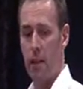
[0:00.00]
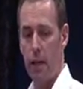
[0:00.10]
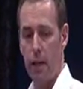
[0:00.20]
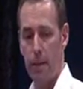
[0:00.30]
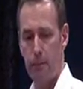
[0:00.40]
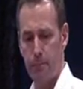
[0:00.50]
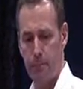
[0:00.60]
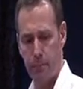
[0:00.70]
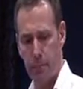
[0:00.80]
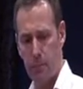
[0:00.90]
I'm
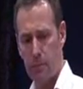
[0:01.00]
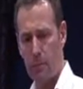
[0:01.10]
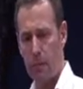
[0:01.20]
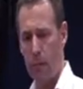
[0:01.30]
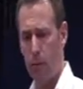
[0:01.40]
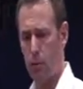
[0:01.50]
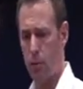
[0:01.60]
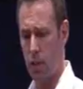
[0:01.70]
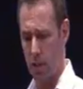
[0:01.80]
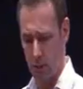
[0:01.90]

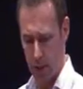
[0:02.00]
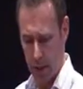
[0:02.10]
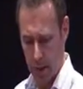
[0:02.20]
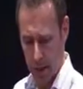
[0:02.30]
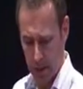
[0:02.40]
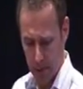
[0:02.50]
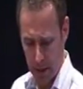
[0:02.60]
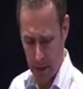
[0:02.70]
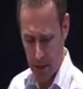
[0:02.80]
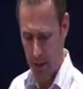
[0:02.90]
also at the
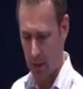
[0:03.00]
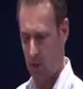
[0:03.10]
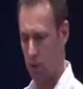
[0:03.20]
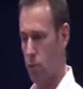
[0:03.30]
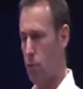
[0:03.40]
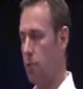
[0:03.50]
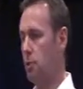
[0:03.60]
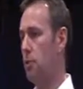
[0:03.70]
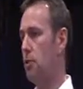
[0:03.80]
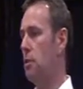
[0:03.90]
minute just
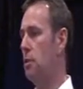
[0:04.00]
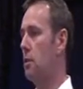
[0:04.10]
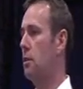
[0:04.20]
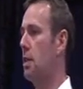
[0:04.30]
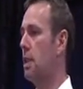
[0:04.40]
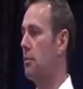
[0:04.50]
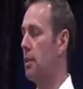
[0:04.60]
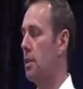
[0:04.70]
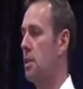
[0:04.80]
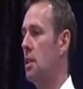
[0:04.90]
producing another
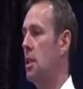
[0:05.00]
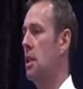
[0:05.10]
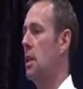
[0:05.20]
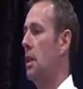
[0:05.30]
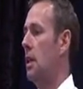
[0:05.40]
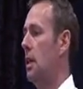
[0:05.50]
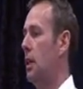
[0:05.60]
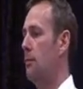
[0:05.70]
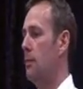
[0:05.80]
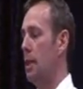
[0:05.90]
leaflet,
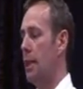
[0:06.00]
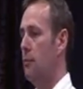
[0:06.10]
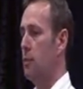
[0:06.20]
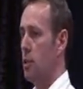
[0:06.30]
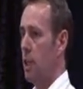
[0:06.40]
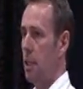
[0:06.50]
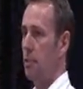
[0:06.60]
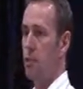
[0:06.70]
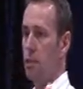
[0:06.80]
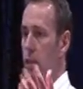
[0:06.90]
again which
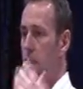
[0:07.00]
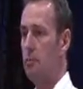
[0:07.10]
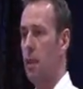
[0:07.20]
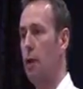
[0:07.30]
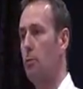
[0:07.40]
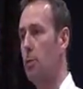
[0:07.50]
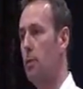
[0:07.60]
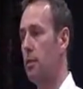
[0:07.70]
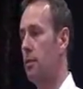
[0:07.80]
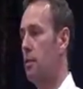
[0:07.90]
Hanif's helped me
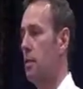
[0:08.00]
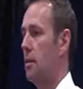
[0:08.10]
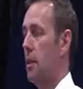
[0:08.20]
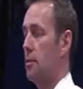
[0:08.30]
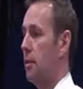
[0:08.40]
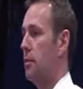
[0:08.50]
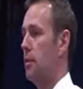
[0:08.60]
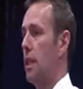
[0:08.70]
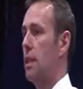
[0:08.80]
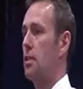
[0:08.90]
with only a
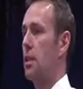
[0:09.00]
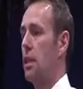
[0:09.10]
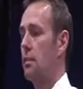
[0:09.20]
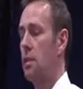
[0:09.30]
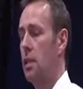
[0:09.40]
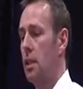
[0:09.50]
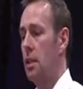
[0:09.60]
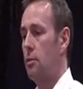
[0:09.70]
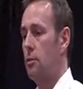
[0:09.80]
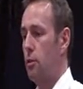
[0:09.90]
few days ago,
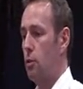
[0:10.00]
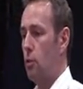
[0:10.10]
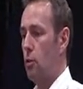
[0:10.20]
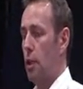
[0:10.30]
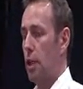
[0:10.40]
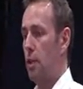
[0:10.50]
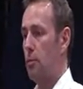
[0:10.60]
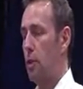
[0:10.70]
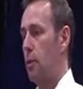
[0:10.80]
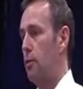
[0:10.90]
for
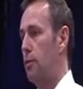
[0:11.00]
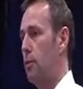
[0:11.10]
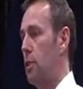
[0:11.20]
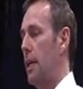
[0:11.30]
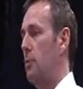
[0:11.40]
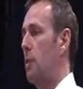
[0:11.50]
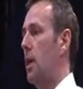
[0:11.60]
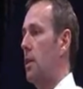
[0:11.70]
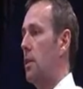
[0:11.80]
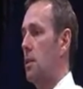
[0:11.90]
looking for tenant
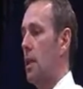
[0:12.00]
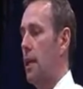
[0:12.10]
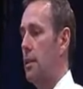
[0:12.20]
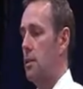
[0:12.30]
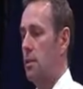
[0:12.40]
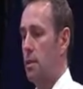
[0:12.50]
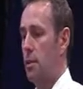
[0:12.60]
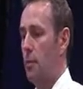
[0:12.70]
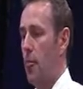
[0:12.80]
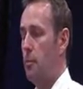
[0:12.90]
buyers
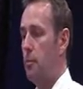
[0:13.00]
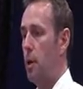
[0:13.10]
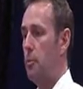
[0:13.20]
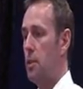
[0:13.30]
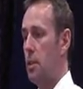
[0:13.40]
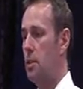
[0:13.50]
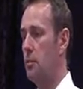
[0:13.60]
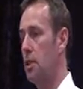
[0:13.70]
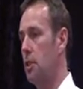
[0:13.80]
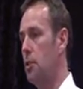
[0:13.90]
and property that
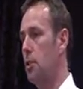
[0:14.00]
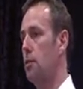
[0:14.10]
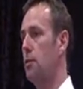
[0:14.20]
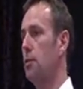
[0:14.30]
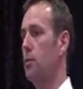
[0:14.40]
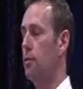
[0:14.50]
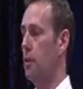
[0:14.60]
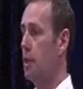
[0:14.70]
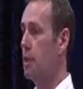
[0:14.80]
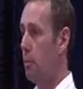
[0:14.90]
we can use for
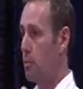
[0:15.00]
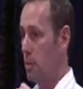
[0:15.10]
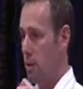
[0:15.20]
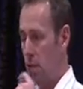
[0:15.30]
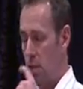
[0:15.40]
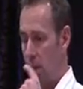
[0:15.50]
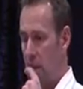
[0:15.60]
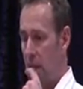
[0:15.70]
lease options.